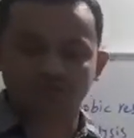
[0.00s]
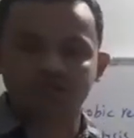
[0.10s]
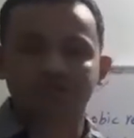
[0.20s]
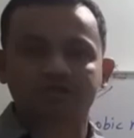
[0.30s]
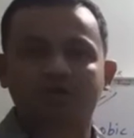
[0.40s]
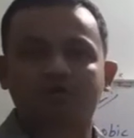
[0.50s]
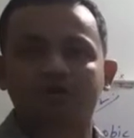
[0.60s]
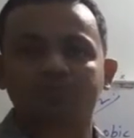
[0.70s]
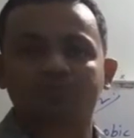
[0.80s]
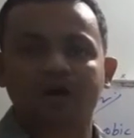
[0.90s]

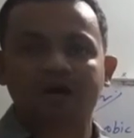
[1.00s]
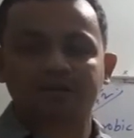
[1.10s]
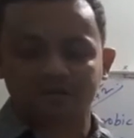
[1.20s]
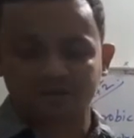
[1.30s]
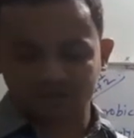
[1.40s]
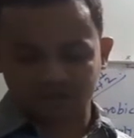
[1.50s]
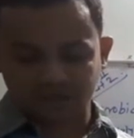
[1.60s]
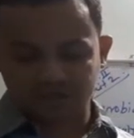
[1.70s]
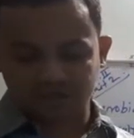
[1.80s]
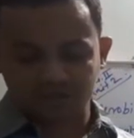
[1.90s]
discovered by three
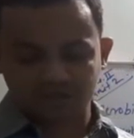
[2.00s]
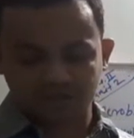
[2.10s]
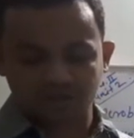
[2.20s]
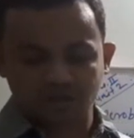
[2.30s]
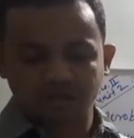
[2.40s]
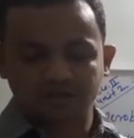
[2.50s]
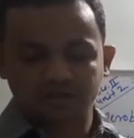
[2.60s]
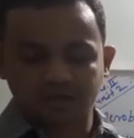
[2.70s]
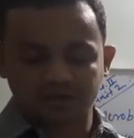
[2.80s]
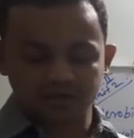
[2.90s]
scientists,
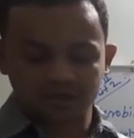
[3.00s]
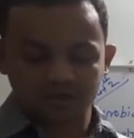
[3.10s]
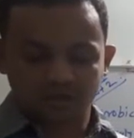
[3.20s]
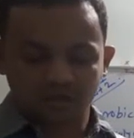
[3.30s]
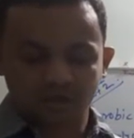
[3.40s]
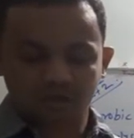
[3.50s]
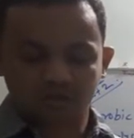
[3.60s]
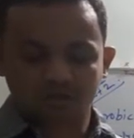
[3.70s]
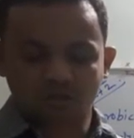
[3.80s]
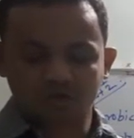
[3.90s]
that is
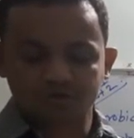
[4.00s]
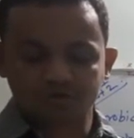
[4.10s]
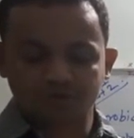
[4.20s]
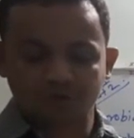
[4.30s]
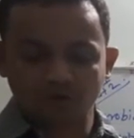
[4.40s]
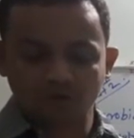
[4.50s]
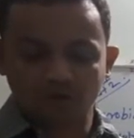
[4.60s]
Gustav